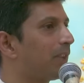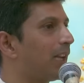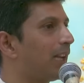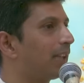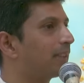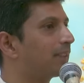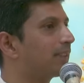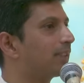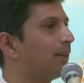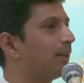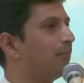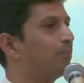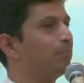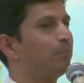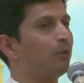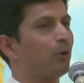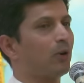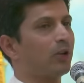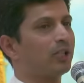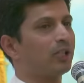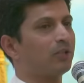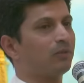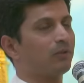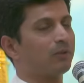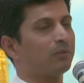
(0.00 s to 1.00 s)
At some
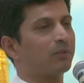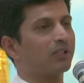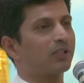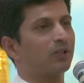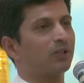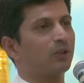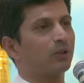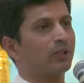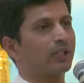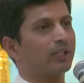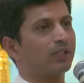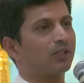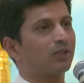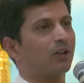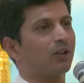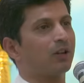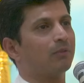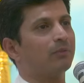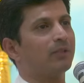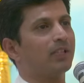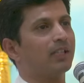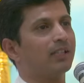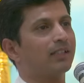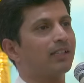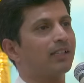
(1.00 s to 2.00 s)
point, we must look at
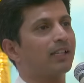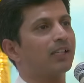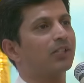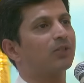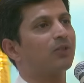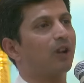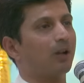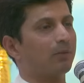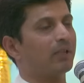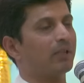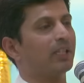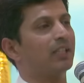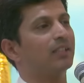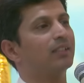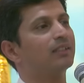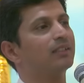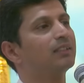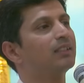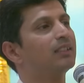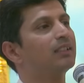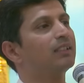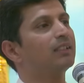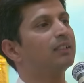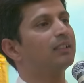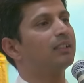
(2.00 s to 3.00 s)
Swami and say, Swami,
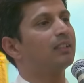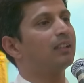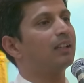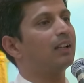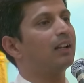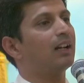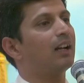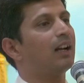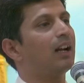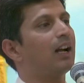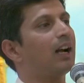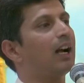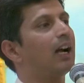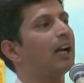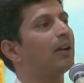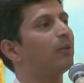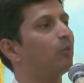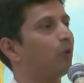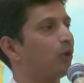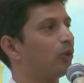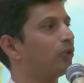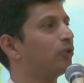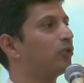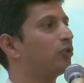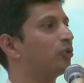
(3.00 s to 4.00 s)
I
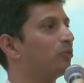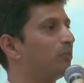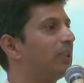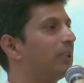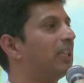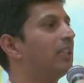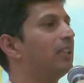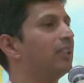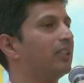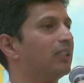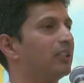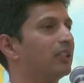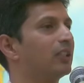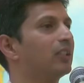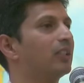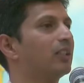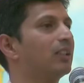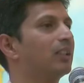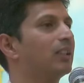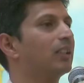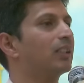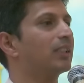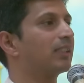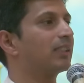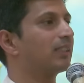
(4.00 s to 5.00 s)
want to be
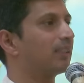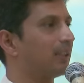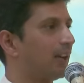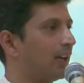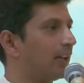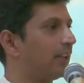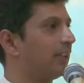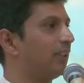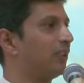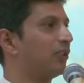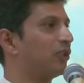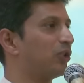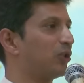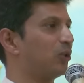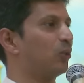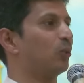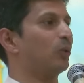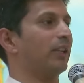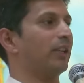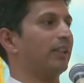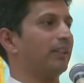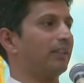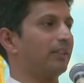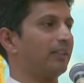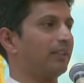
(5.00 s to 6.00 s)
a Sai
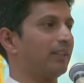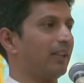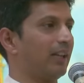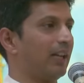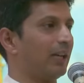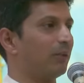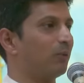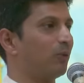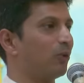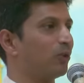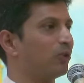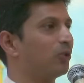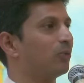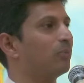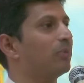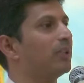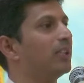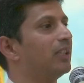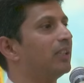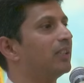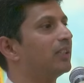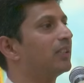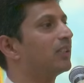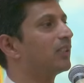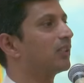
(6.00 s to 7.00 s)
student. I want to
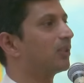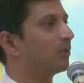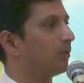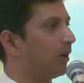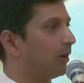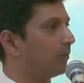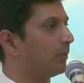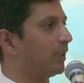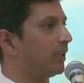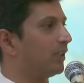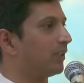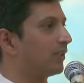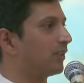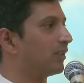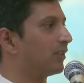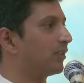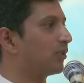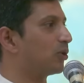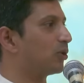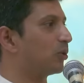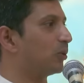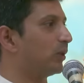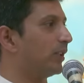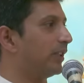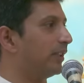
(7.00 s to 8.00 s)
be Swami's
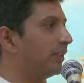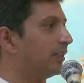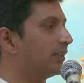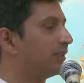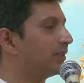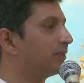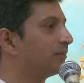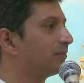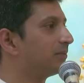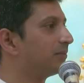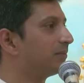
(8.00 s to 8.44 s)
student.